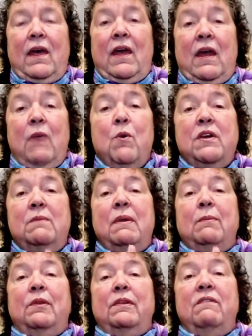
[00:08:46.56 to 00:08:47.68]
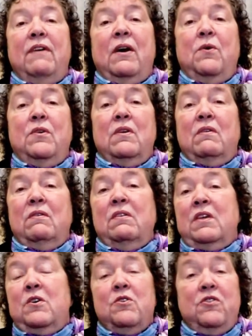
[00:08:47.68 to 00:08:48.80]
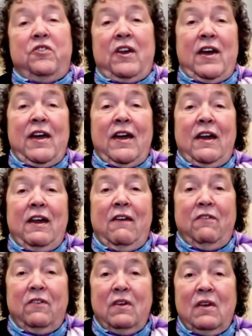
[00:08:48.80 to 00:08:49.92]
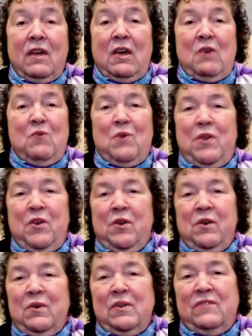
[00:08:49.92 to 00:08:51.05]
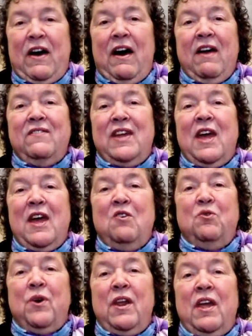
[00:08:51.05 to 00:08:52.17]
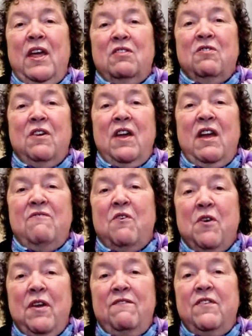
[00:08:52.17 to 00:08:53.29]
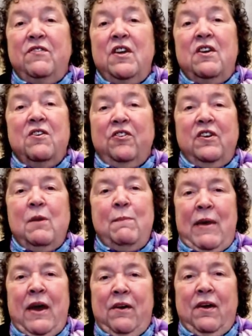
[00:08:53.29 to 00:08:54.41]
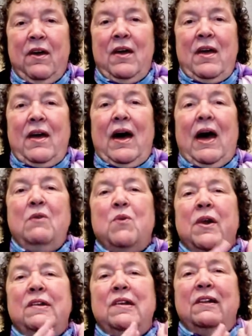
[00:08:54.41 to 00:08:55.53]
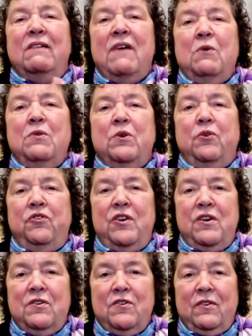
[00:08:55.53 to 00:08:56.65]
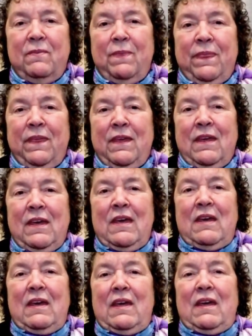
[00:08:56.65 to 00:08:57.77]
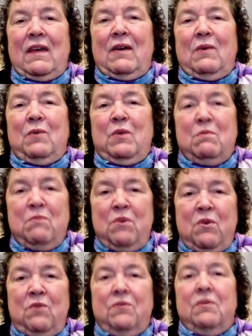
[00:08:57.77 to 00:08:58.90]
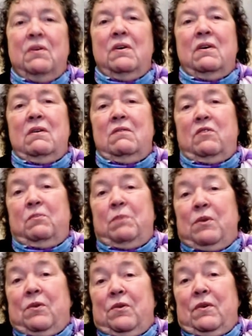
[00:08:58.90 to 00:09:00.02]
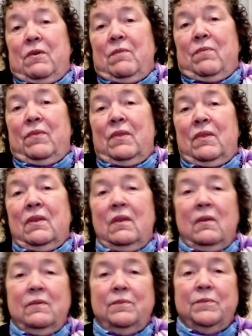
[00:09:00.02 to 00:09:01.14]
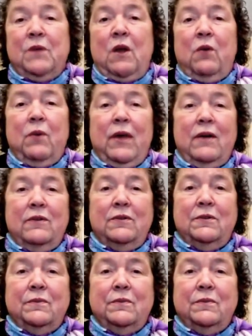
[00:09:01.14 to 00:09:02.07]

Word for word: And I wanted to be able to live out the years that I had left, whether it was 5, 10, 20, 30, 40, 50 years, it didn't matter. I wanted to live out those years with a move of the Spirit all around.